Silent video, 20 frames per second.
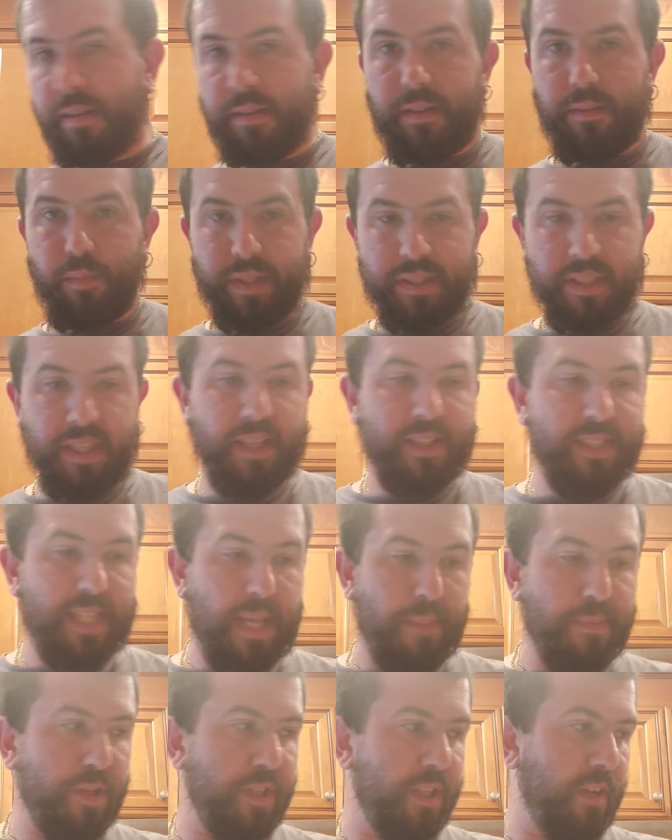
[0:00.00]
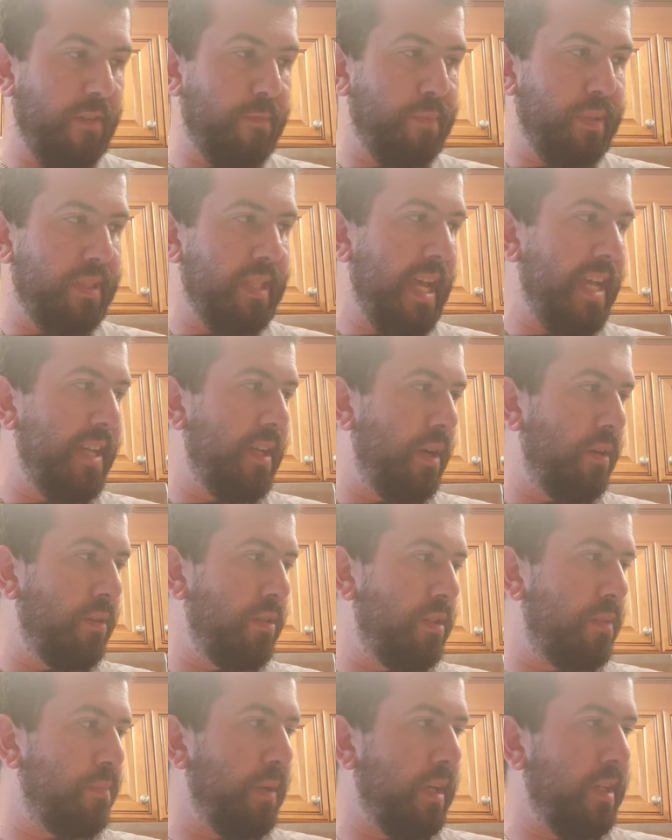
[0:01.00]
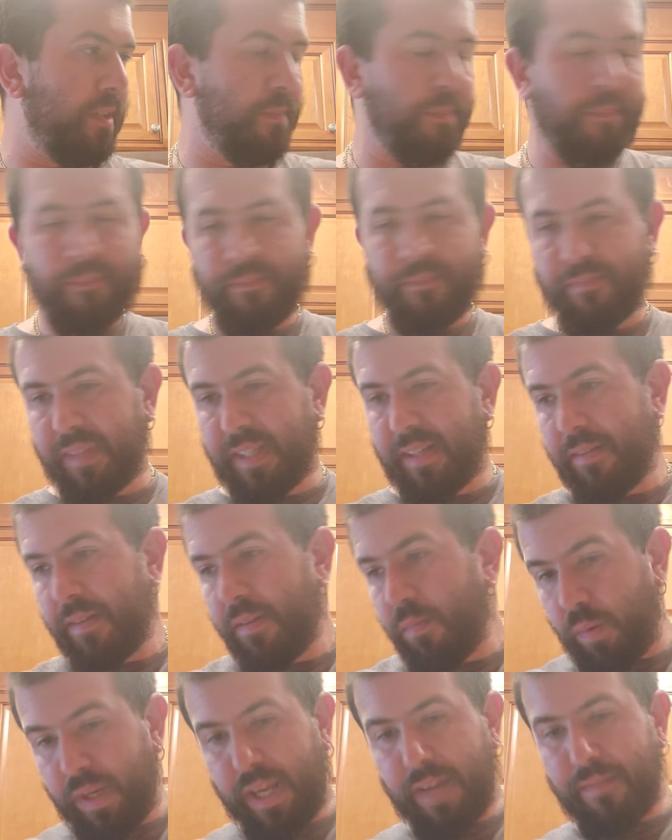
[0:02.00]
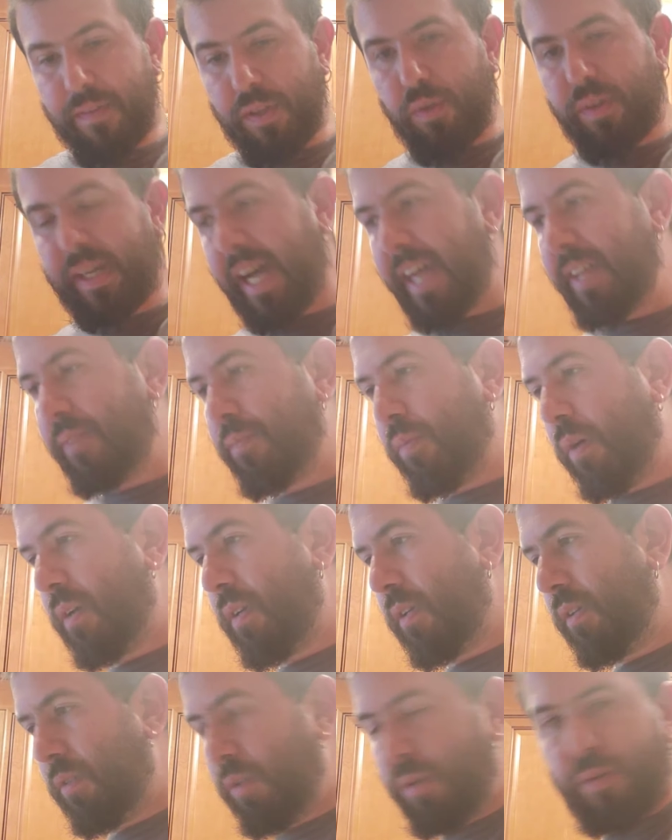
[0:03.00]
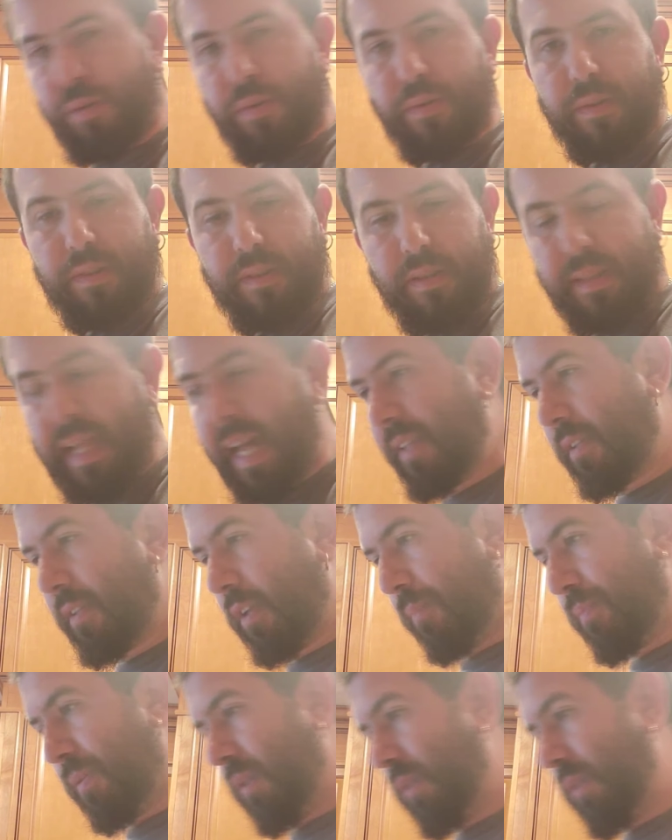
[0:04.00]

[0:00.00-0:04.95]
with the exception of potatoes. But whatever you guys want to use, that's up to